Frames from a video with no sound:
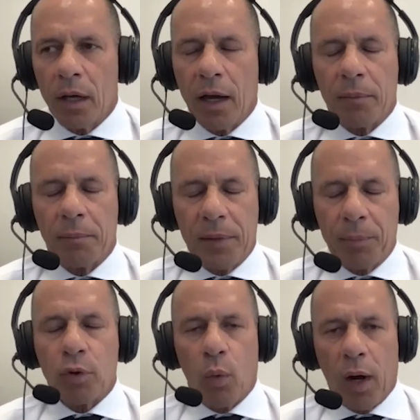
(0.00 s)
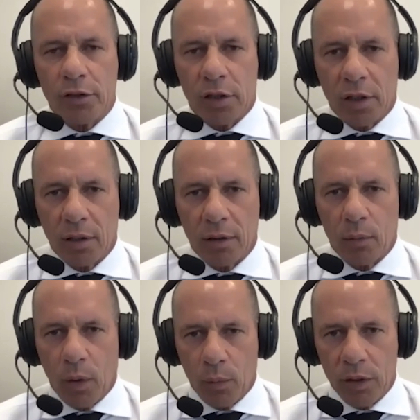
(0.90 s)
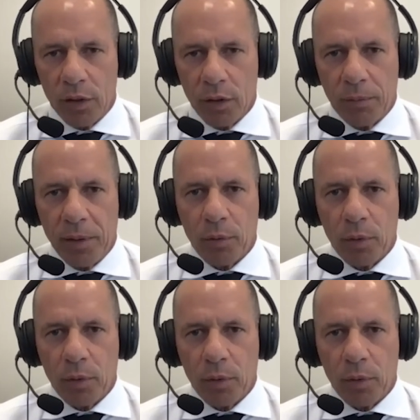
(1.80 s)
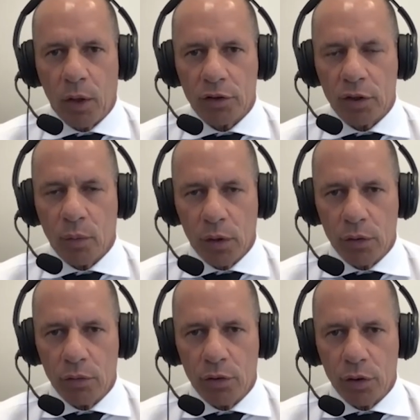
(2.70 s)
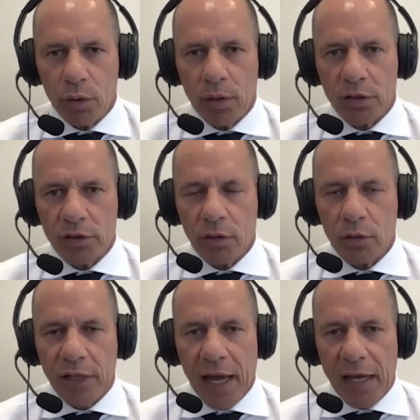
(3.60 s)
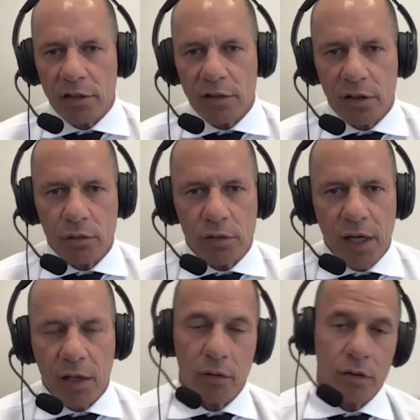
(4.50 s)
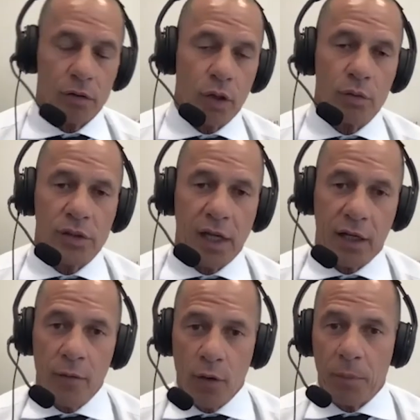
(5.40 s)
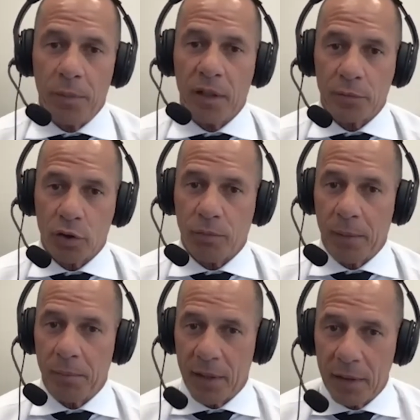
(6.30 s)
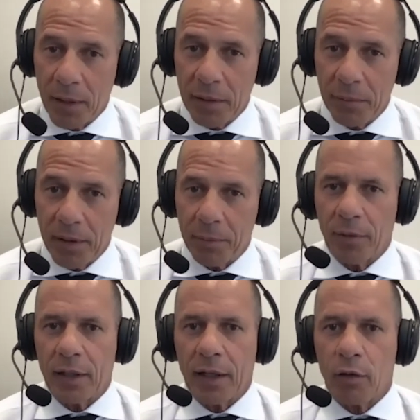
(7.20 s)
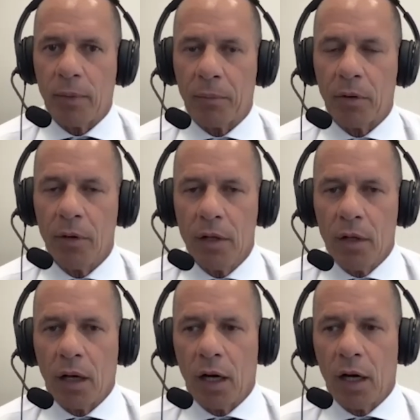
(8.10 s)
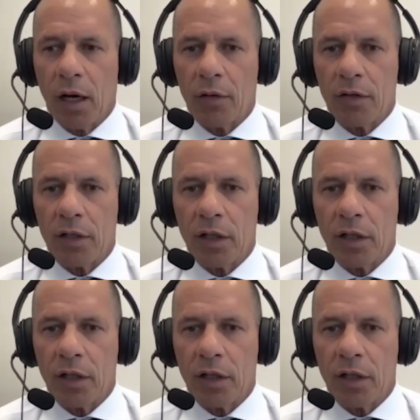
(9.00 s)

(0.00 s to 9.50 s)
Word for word: people are watching what we do. People are watching what you do. And so those actions that you take or you don't take are being observed by many, many people. And I remember uh, the